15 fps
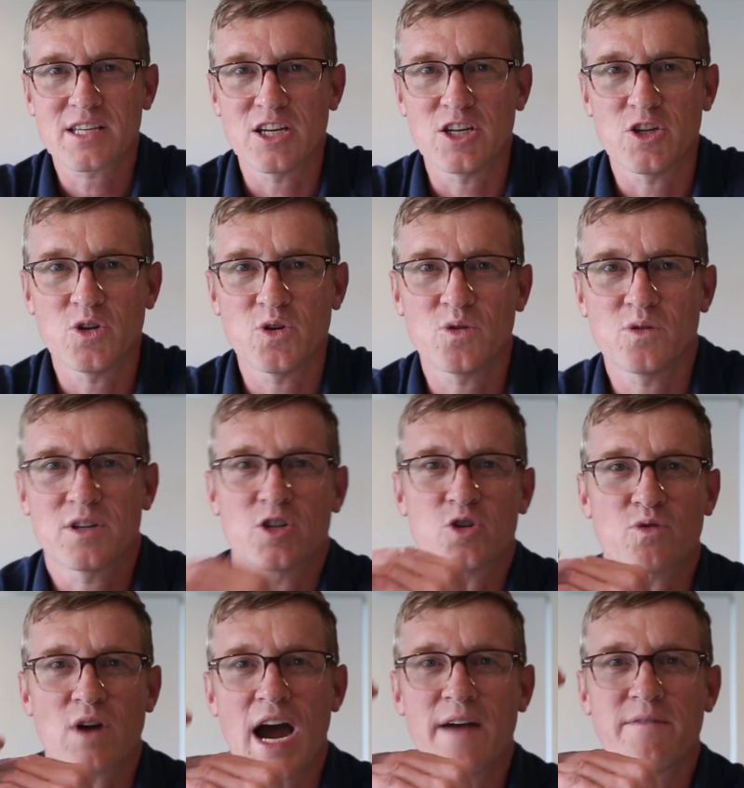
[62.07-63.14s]
can do to
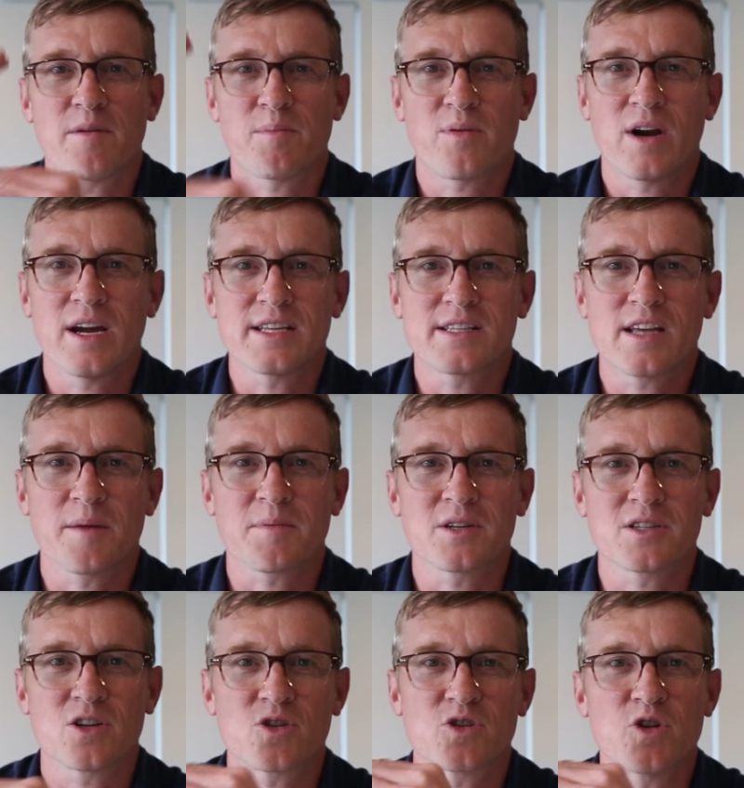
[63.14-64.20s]
drive the price up
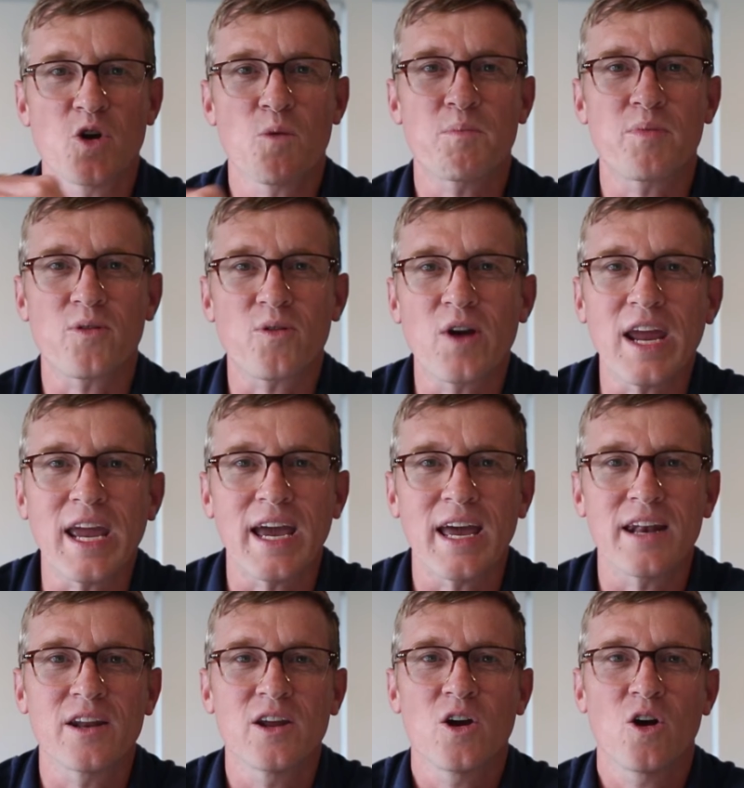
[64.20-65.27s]
because there's no
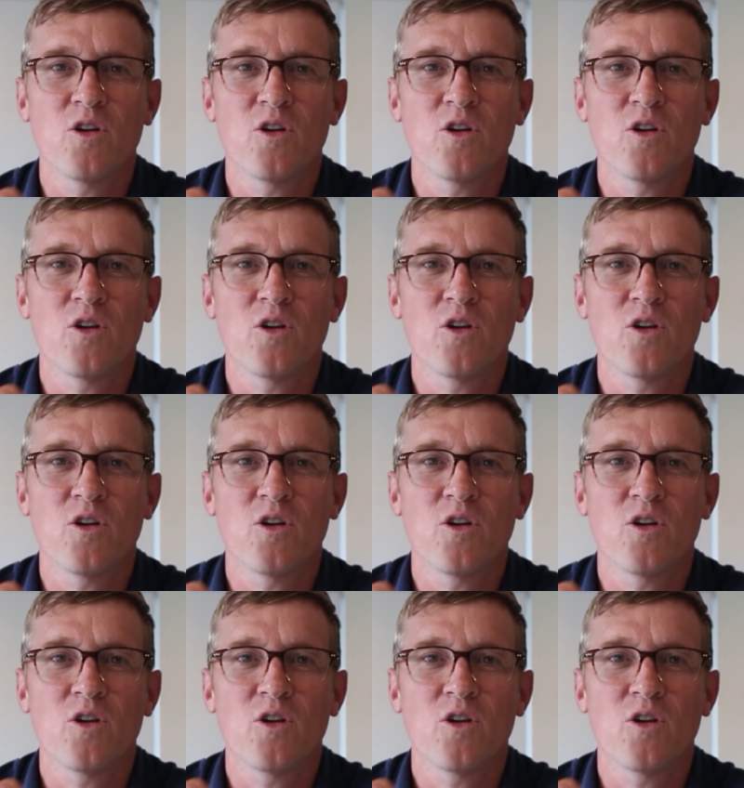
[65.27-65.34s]
brand